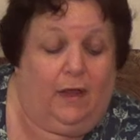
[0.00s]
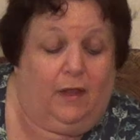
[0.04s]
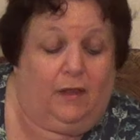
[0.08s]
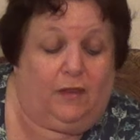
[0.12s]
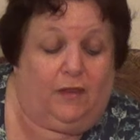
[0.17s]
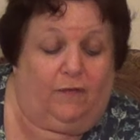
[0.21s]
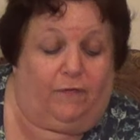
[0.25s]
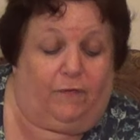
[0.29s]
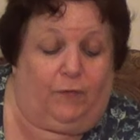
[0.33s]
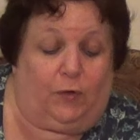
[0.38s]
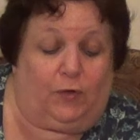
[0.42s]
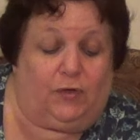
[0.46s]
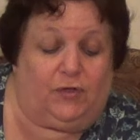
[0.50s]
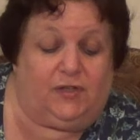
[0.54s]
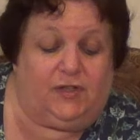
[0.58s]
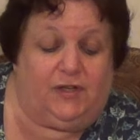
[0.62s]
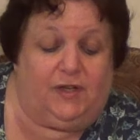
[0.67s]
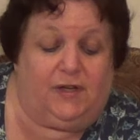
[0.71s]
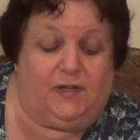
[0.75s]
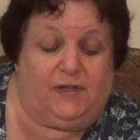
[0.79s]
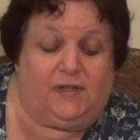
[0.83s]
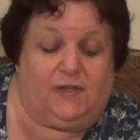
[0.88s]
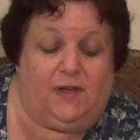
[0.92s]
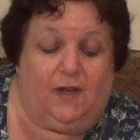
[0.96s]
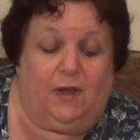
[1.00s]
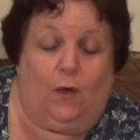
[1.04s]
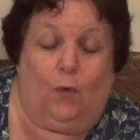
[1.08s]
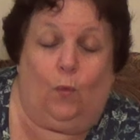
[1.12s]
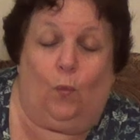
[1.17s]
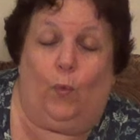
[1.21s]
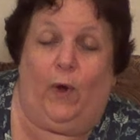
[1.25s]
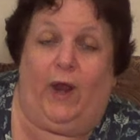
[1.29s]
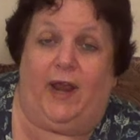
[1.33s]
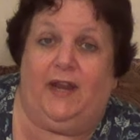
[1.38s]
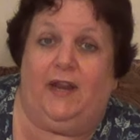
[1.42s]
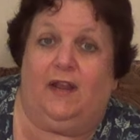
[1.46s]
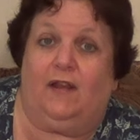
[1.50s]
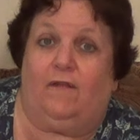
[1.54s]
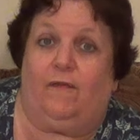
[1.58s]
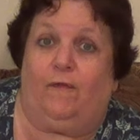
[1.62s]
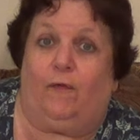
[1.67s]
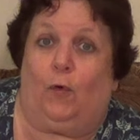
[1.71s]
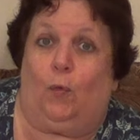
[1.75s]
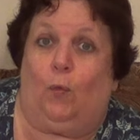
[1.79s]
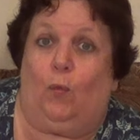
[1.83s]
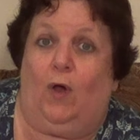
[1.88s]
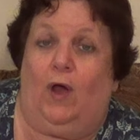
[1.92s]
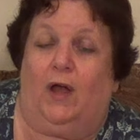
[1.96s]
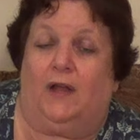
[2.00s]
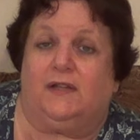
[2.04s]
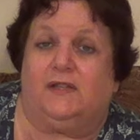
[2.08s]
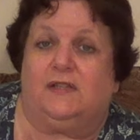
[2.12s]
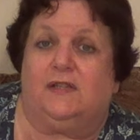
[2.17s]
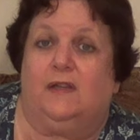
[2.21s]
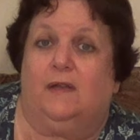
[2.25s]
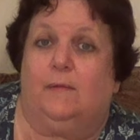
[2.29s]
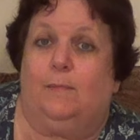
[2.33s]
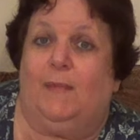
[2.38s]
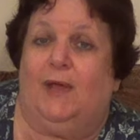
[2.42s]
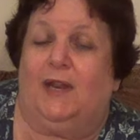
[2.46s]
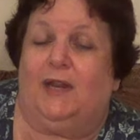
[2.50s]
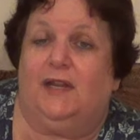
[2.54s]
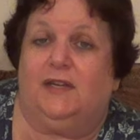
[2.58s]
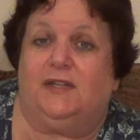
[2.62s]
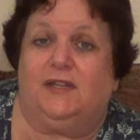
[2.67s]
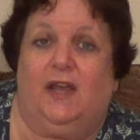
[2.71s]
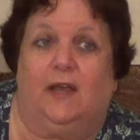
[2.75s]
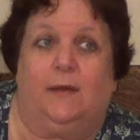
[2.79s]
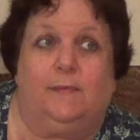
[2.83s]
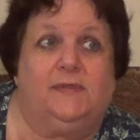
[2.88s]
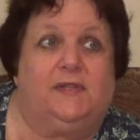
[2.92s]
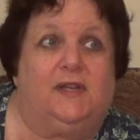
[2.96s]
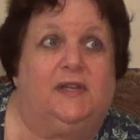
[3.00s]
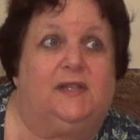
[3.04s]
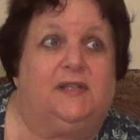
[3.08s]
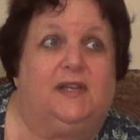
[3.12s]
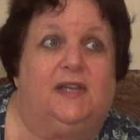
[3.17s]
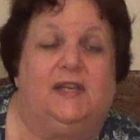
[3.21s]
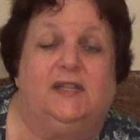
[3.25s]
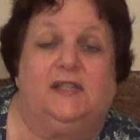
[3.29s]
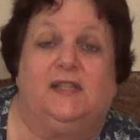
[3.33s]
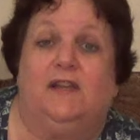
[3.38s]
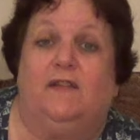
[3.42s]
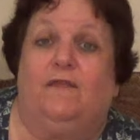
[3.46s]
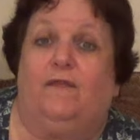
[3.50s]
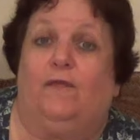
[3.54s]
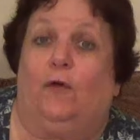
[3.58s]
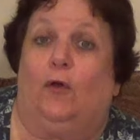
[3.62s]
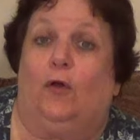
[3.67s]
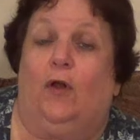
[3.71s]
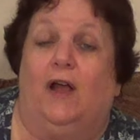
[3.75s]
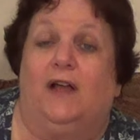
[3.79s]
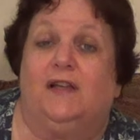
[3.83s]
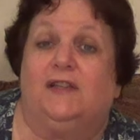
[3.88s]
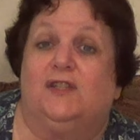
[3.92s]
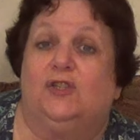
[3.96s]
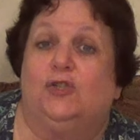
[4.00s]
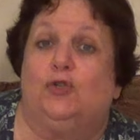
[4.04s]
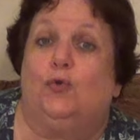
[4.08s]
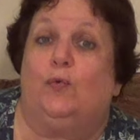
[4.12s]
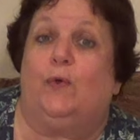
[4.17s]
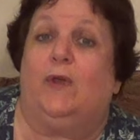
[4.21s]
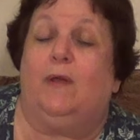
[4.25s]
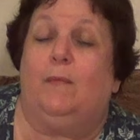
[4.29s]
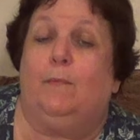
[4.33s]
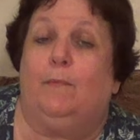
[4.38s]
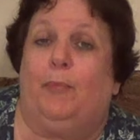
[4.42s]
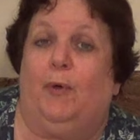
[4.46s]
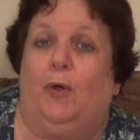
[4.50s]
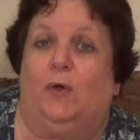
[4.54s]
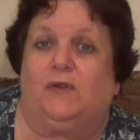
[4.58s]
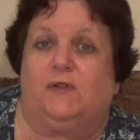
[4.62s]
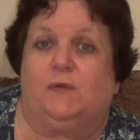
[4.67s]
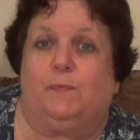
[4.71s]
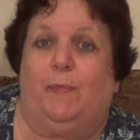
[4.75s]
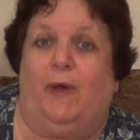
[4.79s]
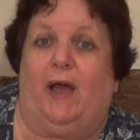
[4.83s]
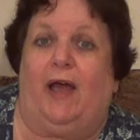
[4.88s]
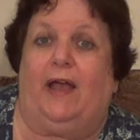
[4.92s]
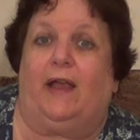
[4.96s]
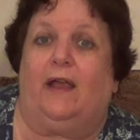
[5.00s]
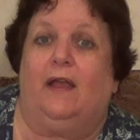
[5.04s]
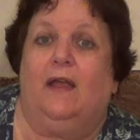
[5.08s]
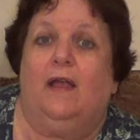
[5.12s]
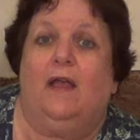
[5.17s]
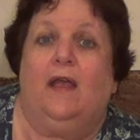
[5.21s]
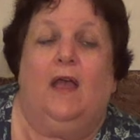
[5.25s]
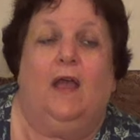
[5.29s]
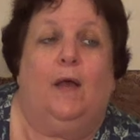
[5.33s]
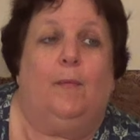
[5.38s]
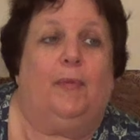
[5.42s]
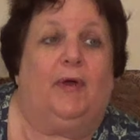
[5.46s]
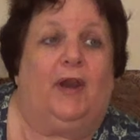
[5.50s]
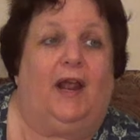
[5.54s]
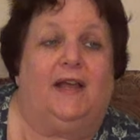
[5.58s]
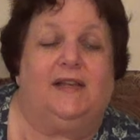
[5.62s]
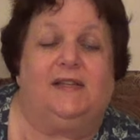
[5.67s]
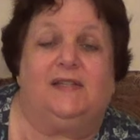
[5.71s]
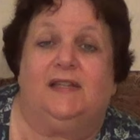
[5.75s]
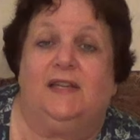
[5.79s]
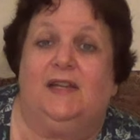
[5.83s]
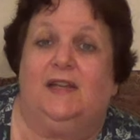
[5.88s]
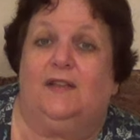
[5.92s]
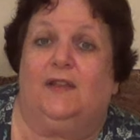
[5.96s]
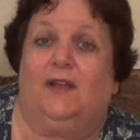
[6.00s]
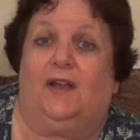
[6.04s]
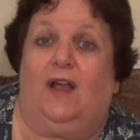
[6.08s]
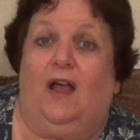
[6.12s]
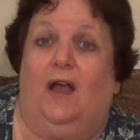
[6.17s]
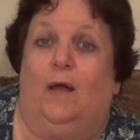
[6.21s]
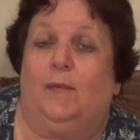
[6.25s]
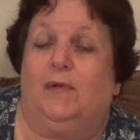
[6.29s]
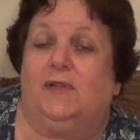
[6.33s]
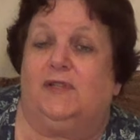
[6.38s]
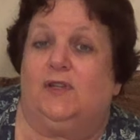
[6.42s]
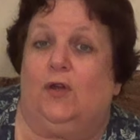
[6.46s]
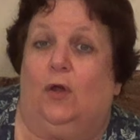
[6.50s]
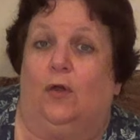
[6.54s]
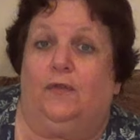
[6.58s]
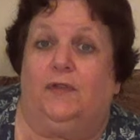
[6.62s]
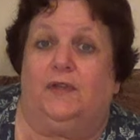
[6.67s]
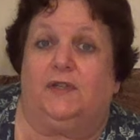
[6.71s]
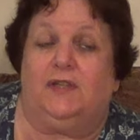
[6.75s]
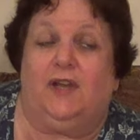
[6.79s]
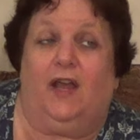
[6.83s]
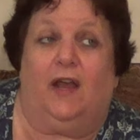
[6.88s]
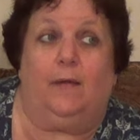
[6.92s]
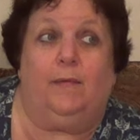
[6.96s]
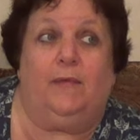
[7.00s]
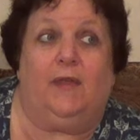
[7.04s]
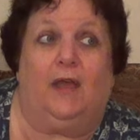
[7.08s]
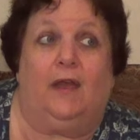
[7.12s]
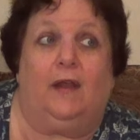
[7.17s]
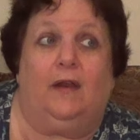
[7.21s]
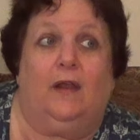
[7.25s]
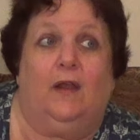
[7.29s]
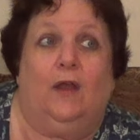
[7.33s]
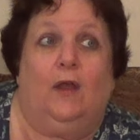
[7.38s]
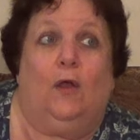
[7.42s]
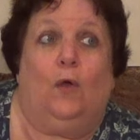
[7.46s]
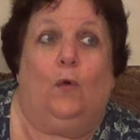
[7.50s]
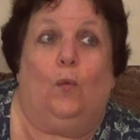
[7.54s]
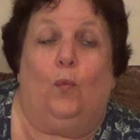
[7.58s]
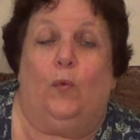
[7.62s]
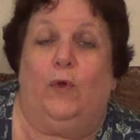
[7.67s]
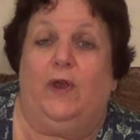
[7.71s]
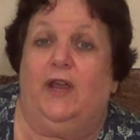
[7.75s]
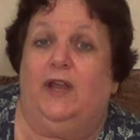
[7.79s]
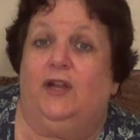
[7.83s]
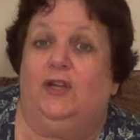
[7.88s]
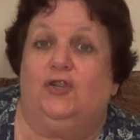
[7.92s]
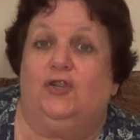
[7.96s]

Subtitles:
The first is waiting for wants. Many times it's easy for us to impulse buy, but I see in the comments all the time that we